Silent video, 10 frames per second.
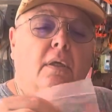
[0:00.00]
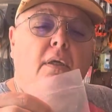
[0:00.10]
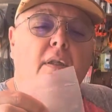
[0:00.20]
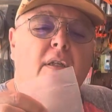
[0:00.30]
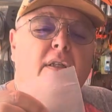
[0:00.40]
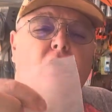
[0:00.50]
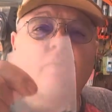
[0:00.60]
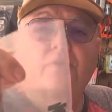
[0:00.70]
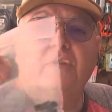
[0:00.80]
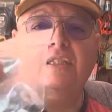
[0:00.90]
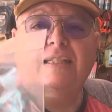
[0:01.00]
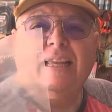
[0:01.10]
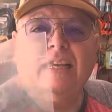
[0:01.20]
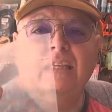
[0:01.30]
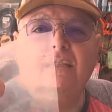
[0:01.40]
this is some
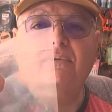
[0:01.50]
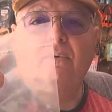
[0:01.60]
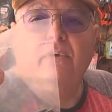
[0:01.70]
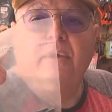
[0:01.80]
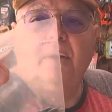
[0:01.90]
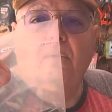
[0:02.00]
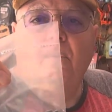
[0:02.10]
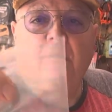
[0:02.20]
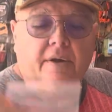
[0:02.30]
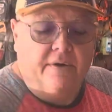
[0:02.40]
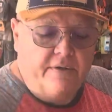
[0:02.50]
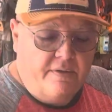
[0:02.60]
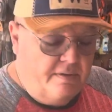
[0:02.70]
stickies for the wires.